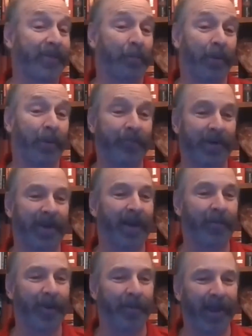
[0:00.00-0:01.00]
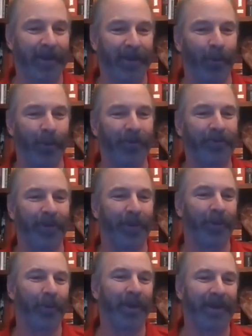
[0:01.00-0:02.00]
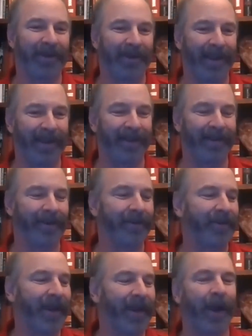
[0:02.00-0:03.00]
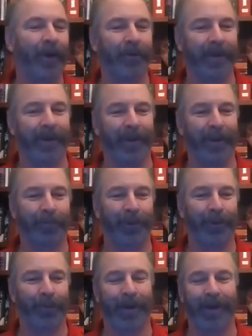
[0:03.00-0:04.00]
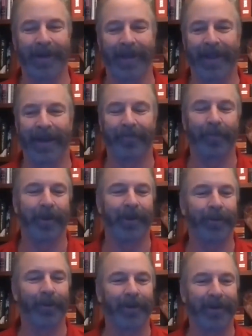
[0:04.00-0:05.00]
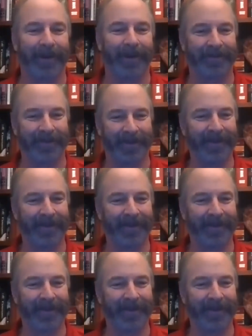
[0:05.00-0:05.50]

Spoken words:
a perfect time to make a call so that we can take a little time out and help you get everybody organized.